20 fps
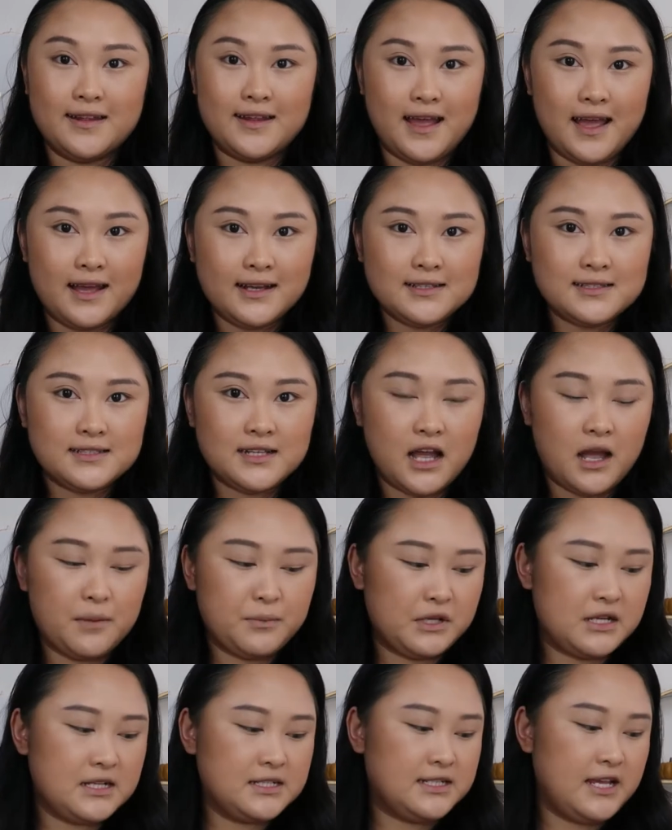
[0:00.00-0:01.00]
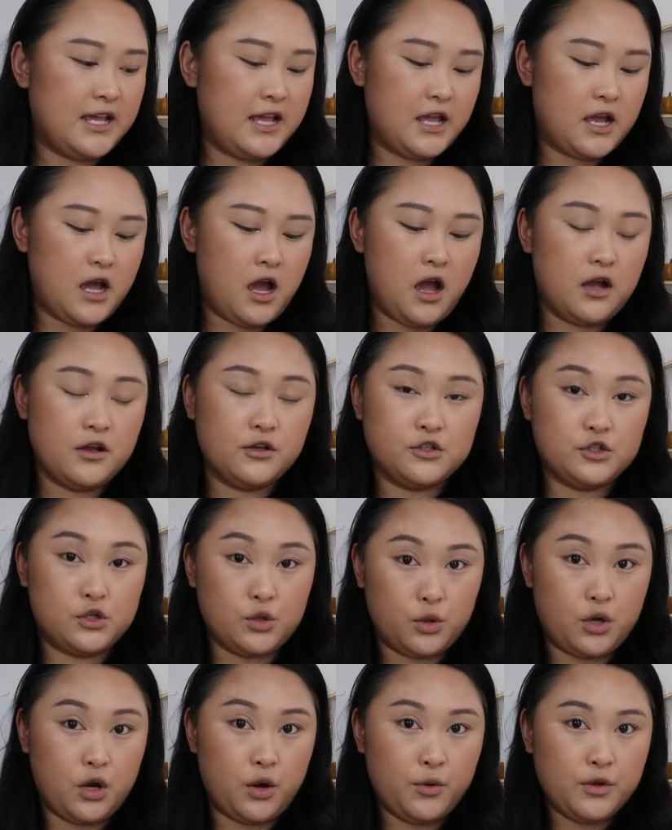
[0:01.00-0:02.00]
next I'm going to take,
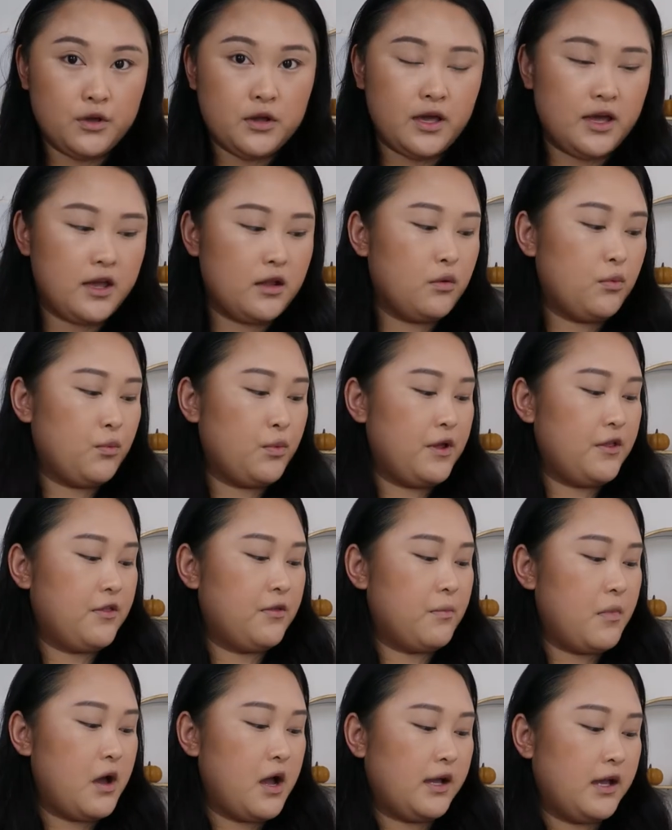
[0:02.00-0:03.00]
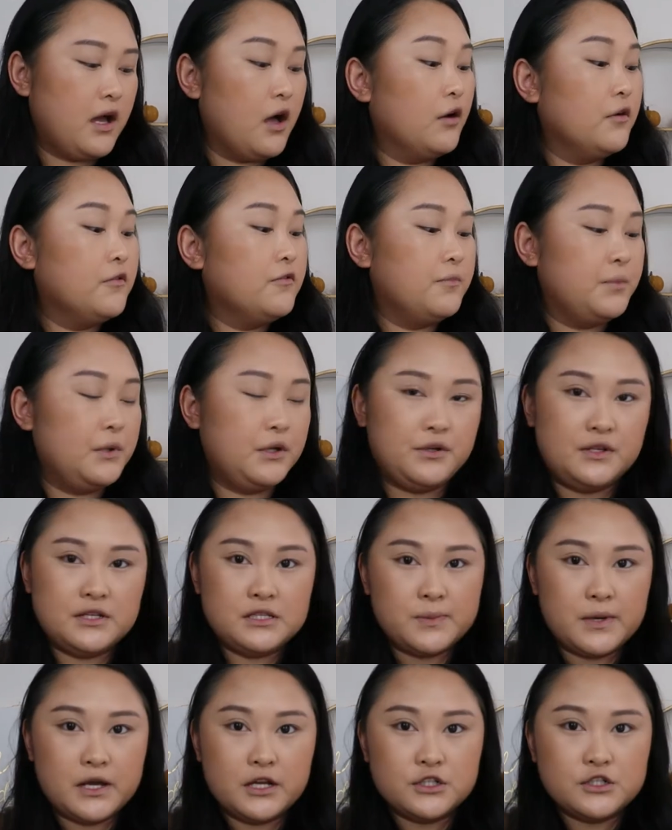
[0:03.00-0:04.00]
so going in with my e.l.f. beauty
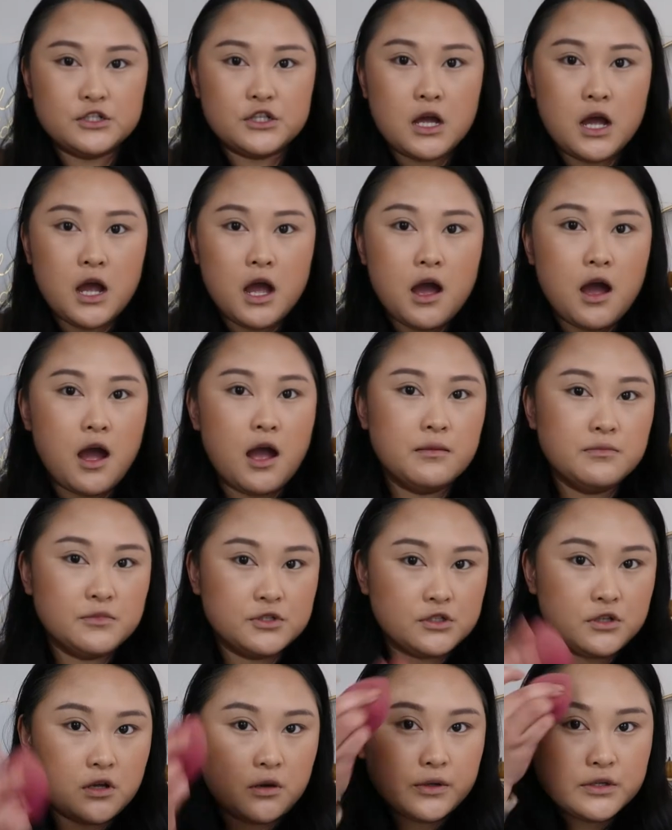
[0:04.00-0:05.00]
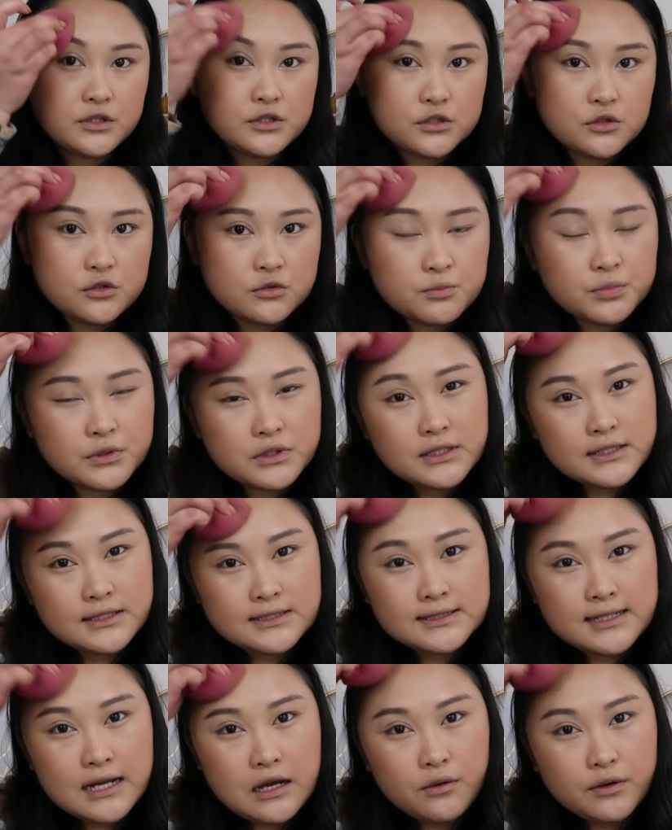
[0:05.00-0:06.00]
sponge, I'm just going to
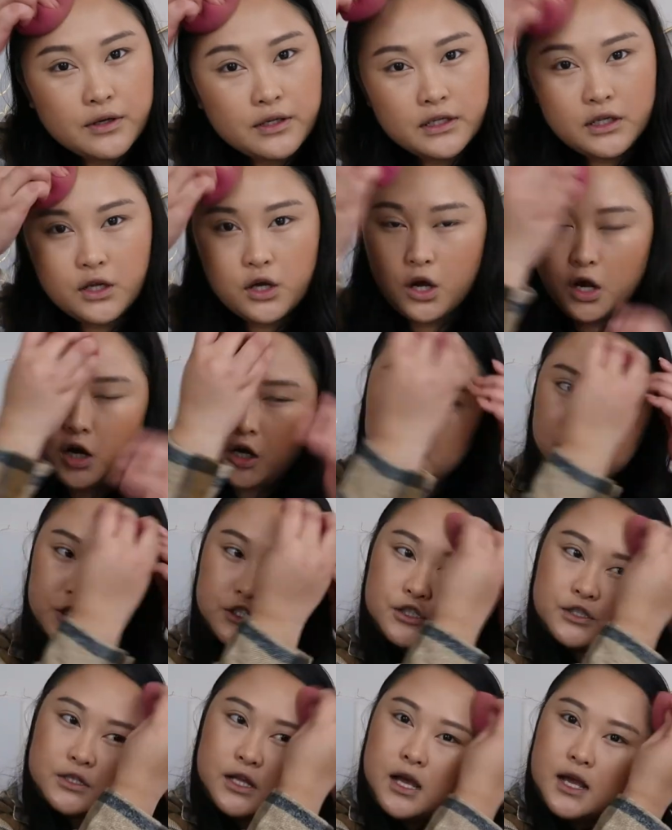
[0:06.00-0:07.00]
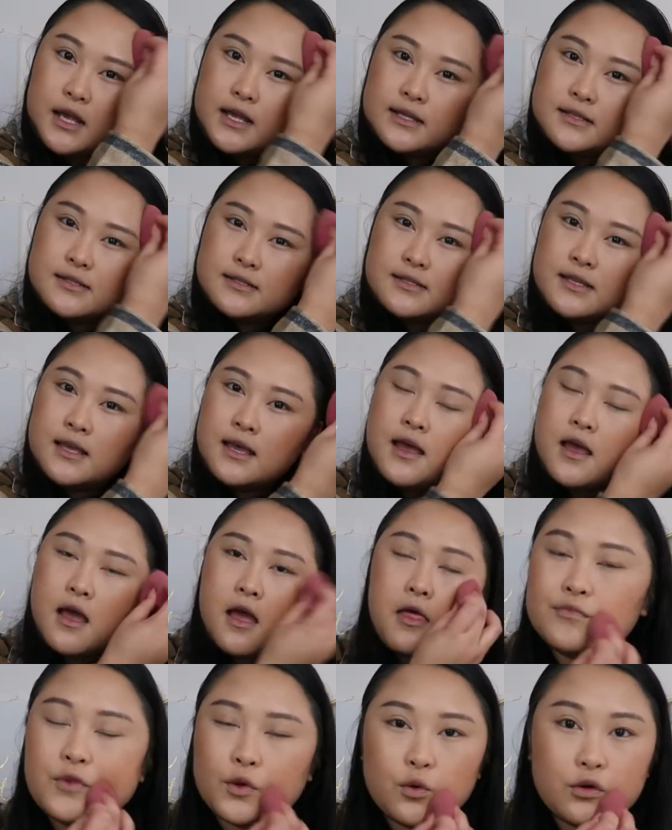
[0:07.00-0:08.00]
blend out any harsh lines
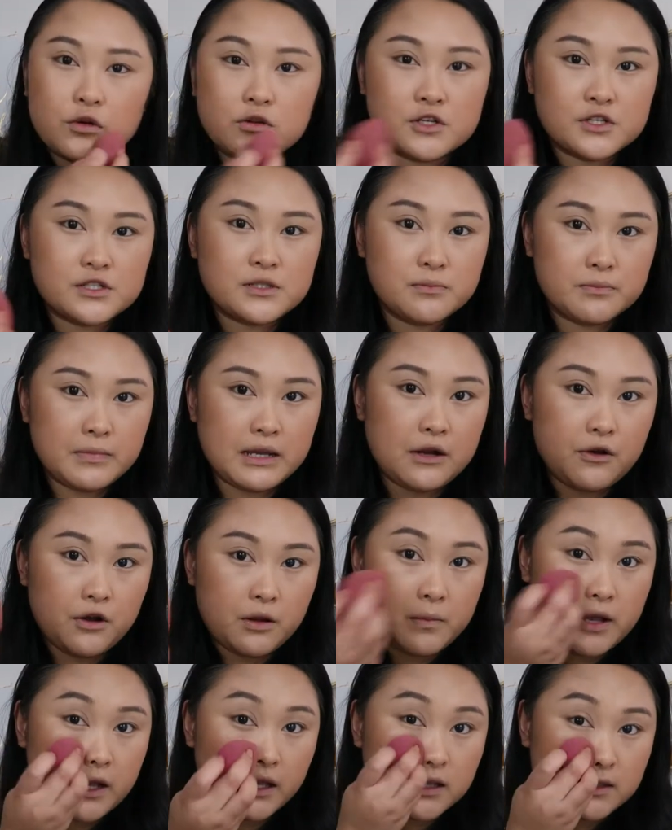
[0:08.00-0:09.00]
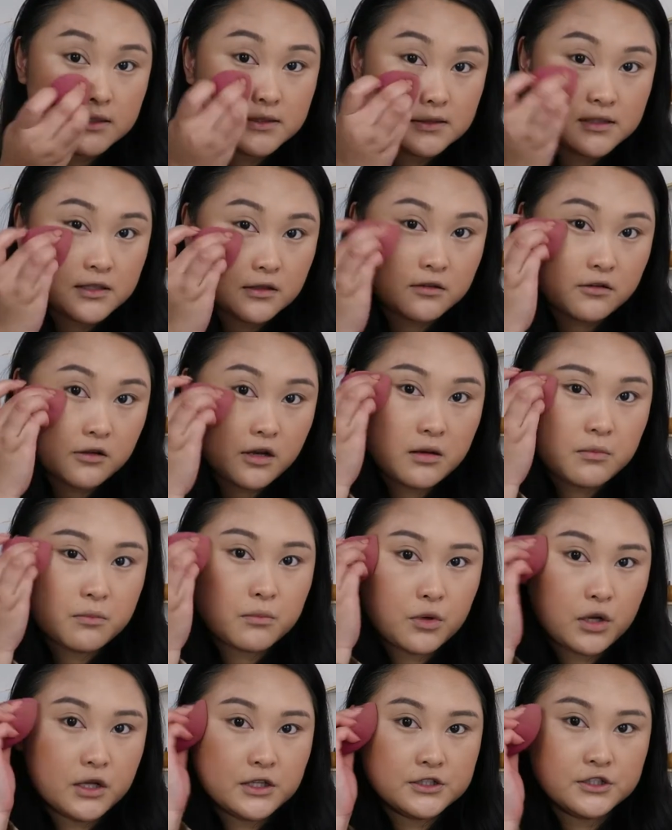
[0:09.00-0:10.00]
or just marry my concealer and
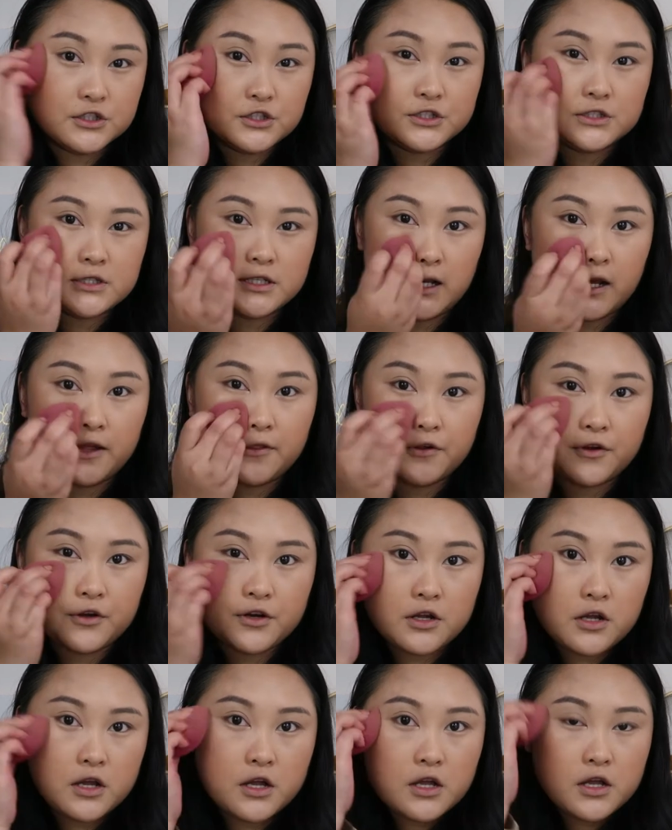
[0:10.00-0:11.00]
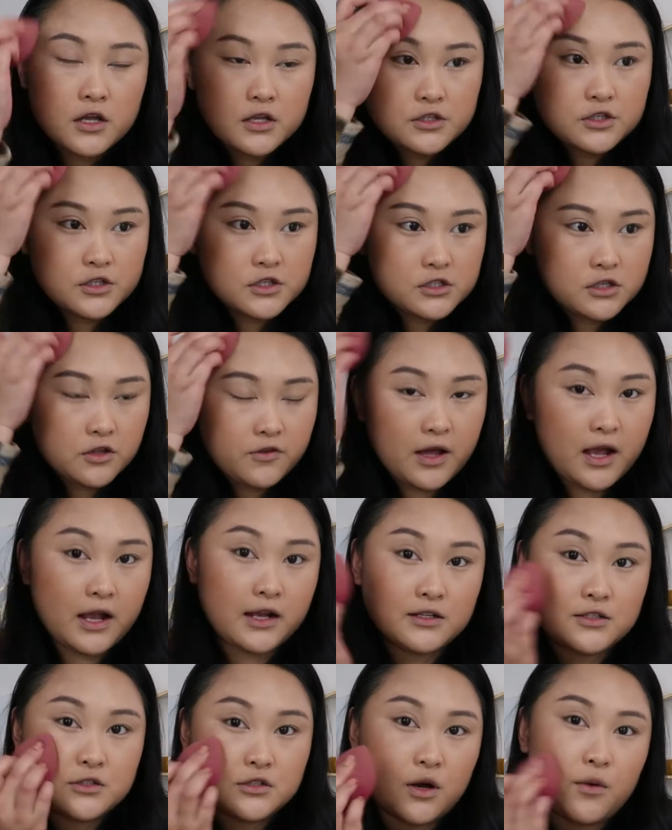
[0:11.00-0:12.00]
bronzer together just so that
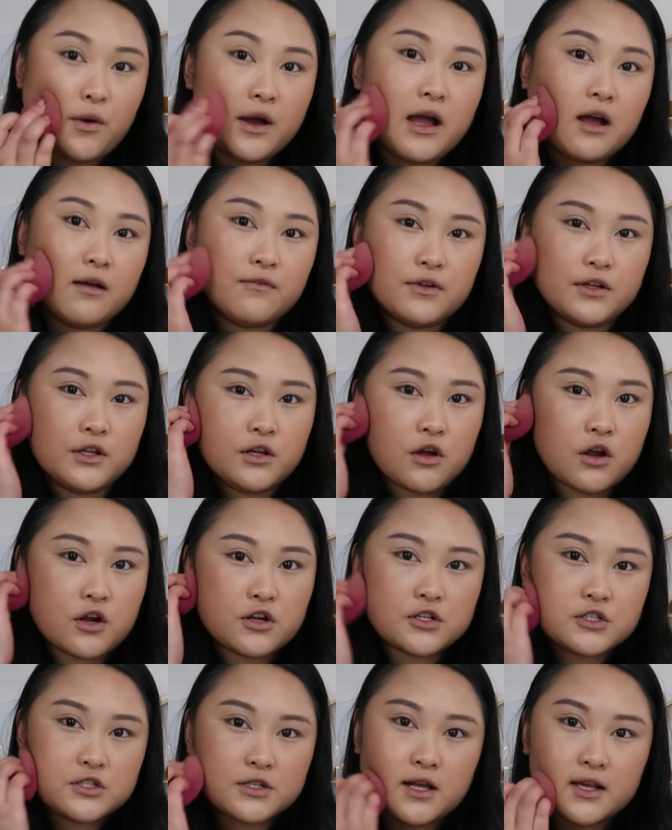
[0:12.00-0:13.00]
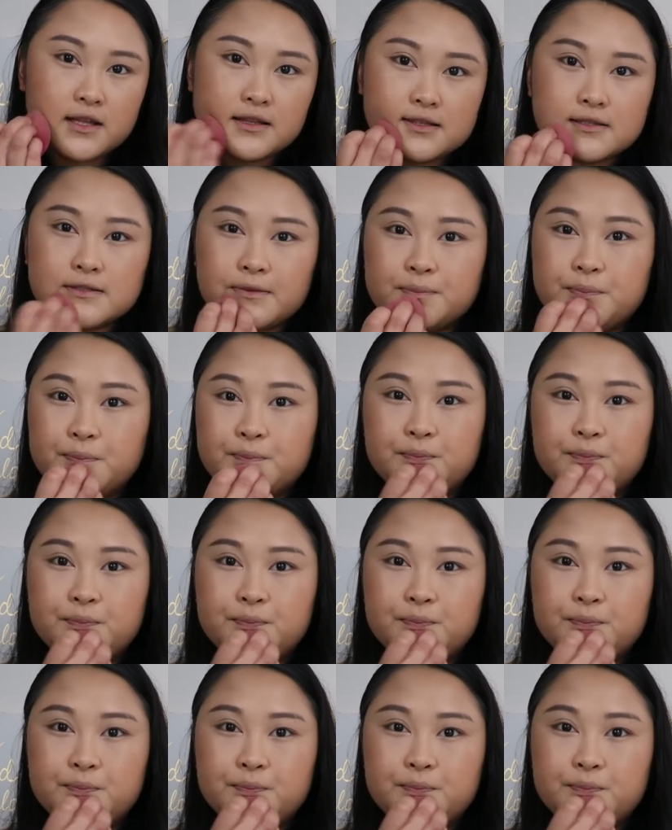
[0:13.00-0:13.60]
I don't have any harsh lines.